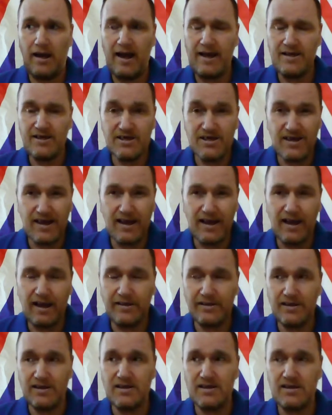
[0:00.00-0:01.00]
As yet
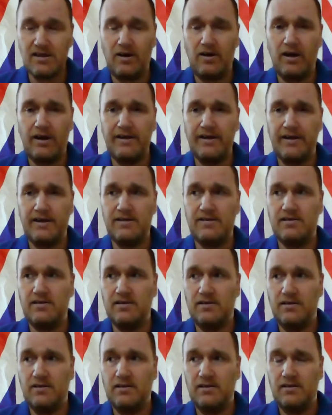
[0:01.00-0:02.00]
undecided
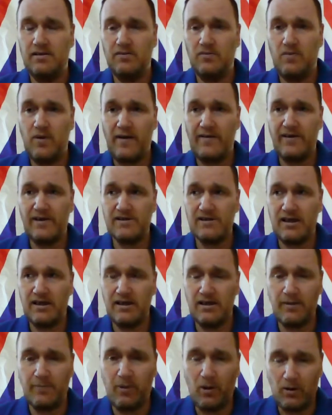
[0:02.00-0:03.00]
whether to
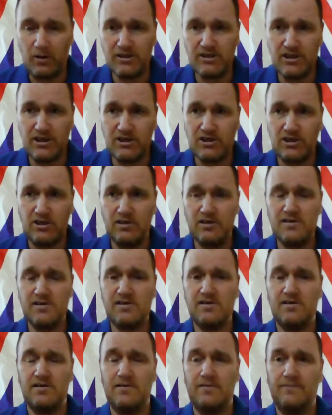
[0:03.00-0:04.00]
hit the
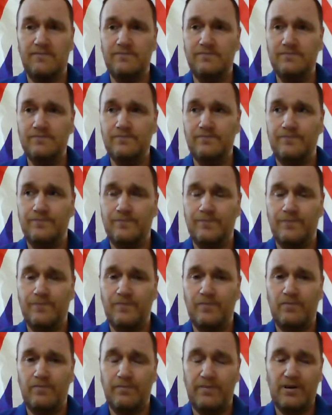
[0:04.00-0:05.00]
politicians,
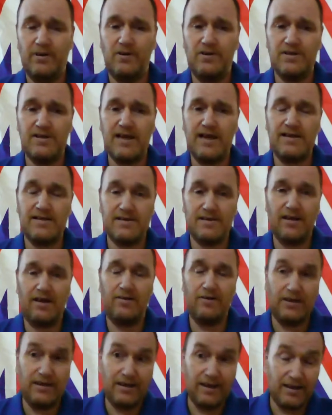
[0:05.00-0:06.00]
because that's
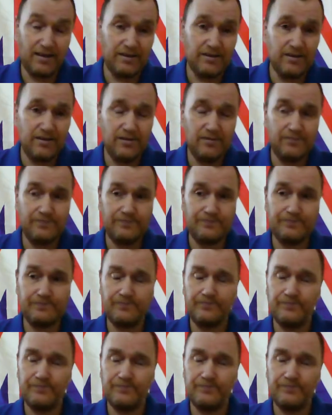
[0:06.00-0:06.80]
only London,